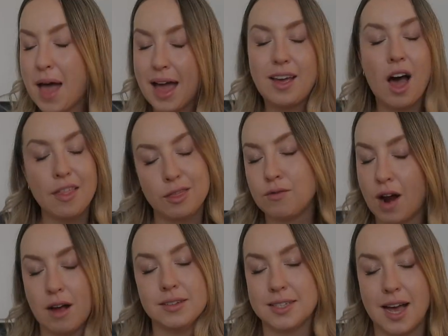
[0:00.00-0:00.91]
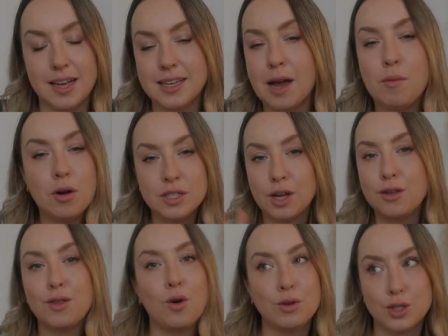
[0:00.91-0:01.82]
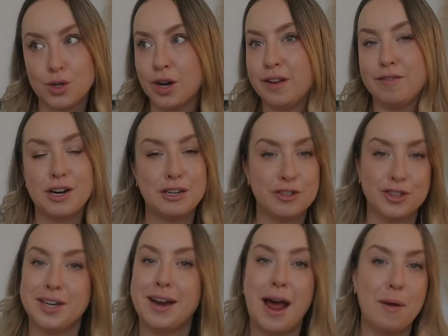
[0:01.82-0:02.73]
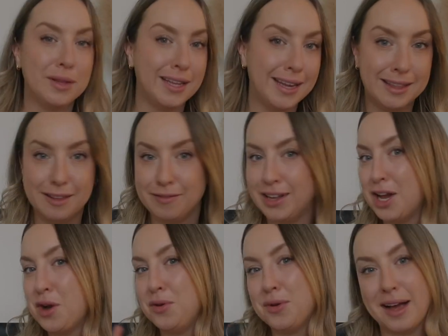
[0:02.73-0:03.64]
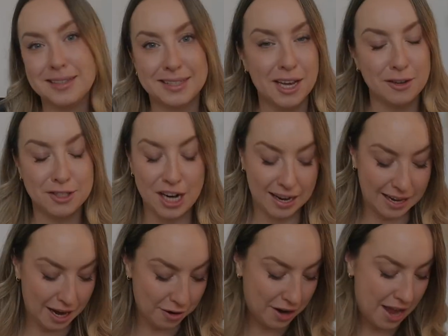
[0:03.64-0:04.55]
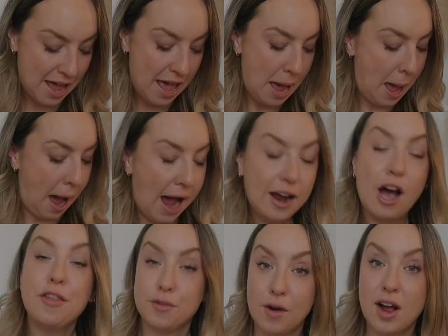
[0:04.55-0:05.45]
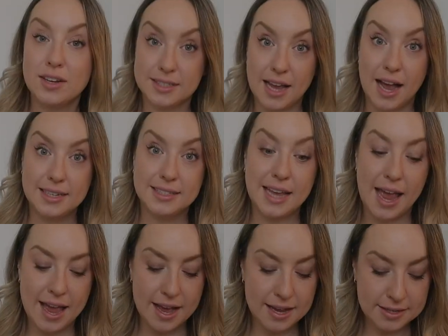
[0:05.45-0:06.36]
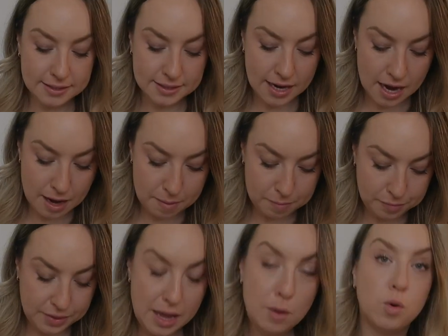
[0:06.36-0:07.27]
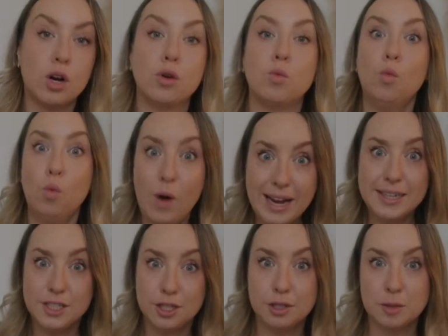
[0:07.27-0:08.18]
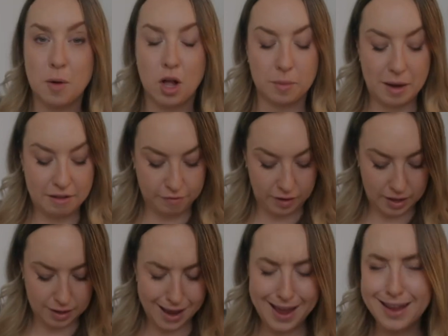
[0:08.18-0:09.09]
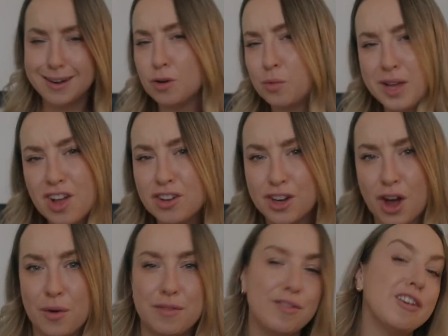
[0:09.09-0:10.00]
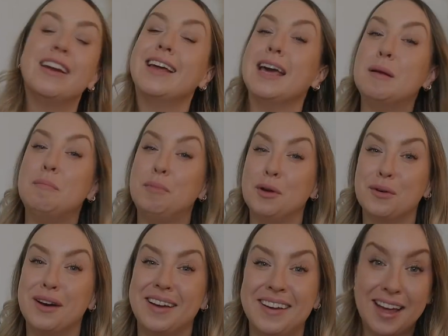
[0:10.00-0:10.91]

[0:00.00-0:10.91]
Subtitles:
I got the wrong size. I won't tell you the whole story. If you're interested, I will link the video. You guys can go check it out. I got the wrong size, and they were way too small on my feet. And we all know if you're gonna get a boot